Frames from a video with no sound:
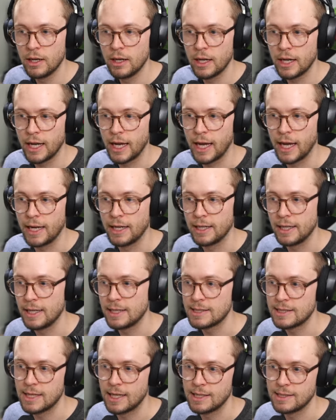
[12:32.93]
and
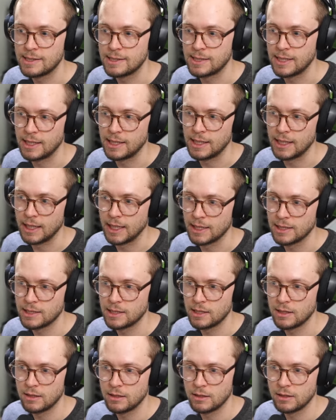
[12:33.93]
it's then sending
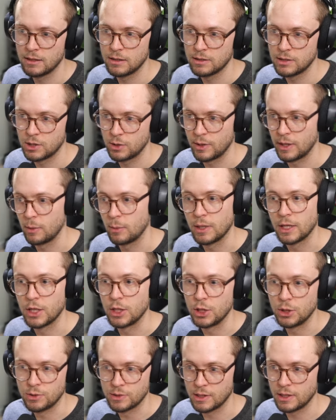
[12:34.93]
it so that we
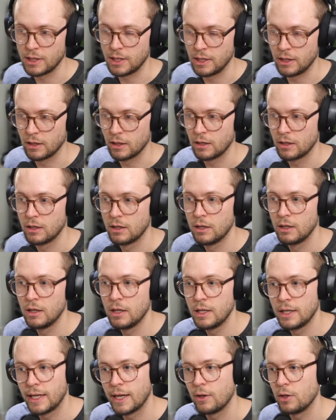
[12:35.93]
can use it here.
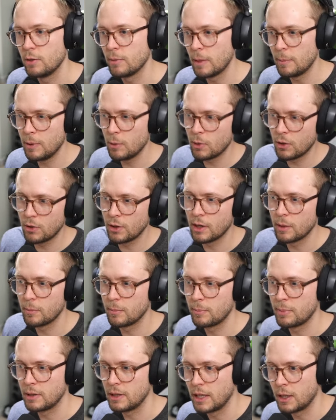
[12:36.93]
Now you might be wondering,
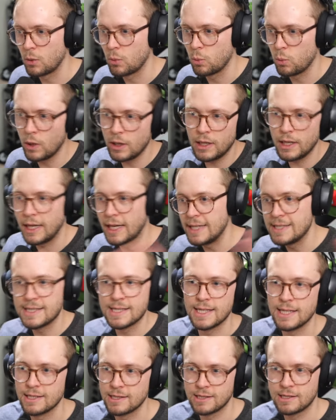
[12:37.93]
but like, what is
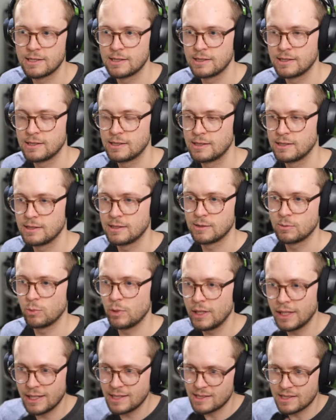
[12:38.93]
this?
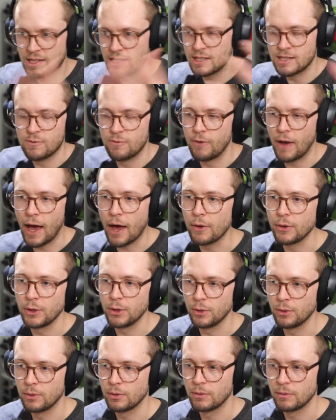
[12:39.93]
What is this value,
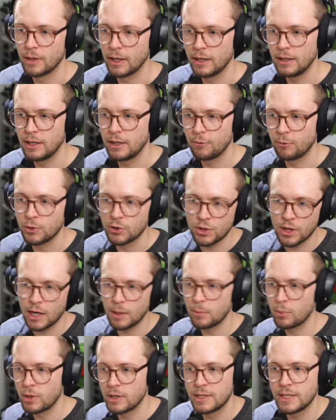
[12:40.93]
right? If we try
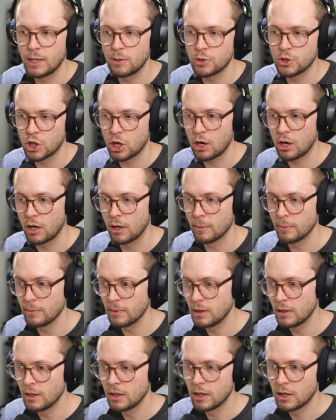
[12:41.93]
and print out charm,
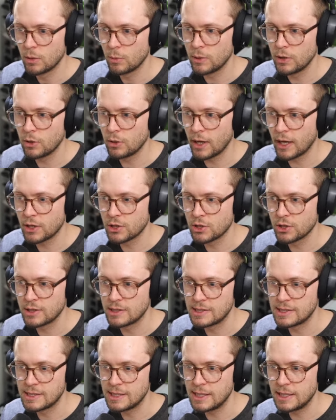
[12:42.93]
we don't actually
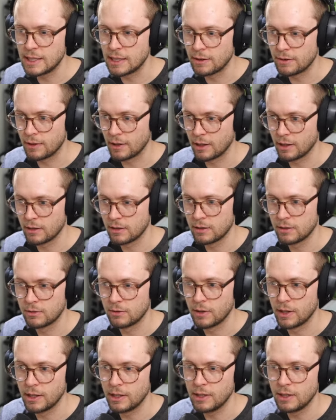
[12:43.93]
see anything,
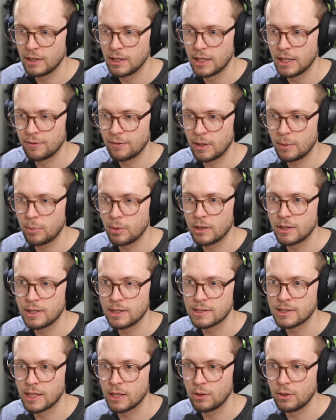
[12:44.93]
right? If I print
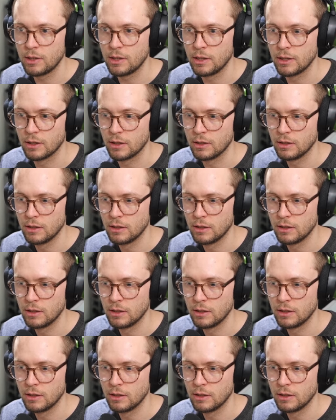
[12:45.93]
this out here,